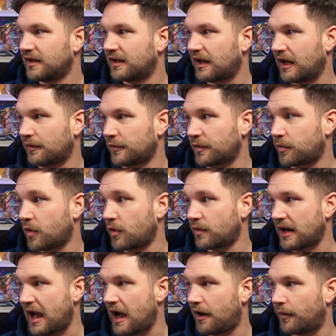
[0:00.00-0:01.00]
and we pulled
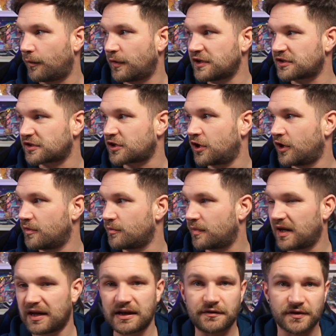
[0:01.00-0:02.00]
it out and we just couldn't
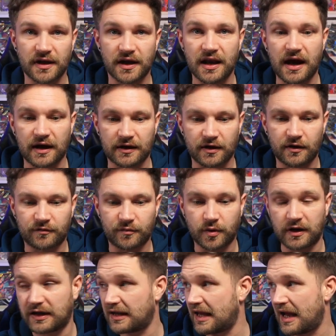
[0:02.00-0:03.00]
believe the luck of
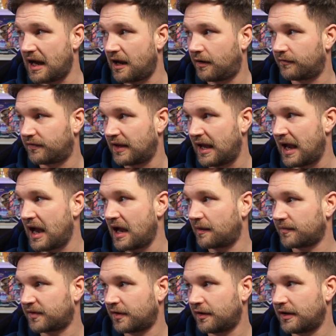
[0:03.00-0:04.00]
pulling that out of there.
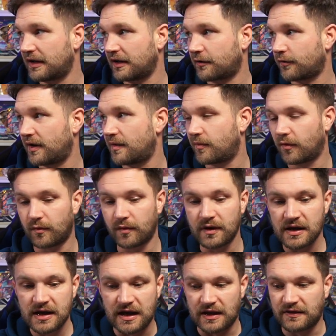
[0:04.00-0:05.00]
Absolutely incredible.
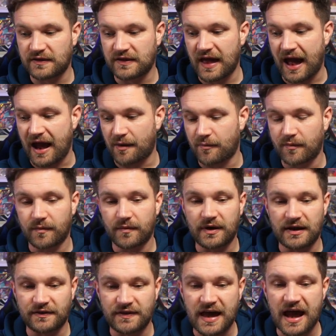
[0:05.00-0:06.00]
And that
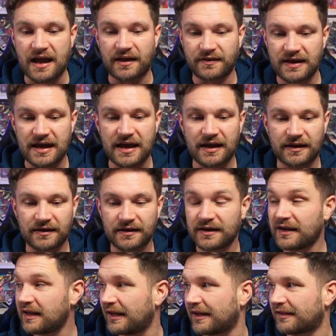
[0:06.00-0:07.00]
there
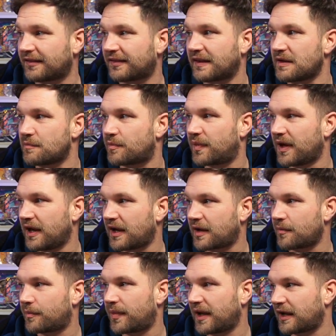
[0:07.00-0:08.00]
is the
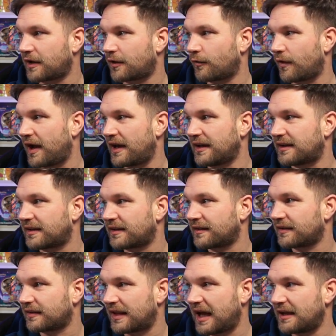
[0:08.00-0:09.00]
big grade.
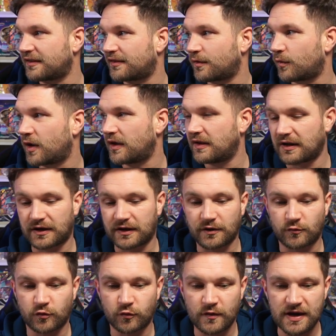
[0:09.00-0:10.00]
That is the one that
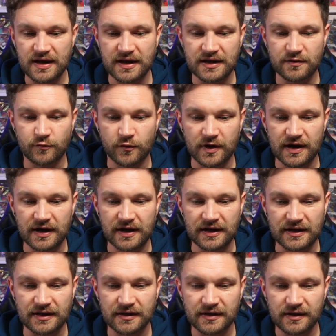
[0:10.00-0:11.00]
could really,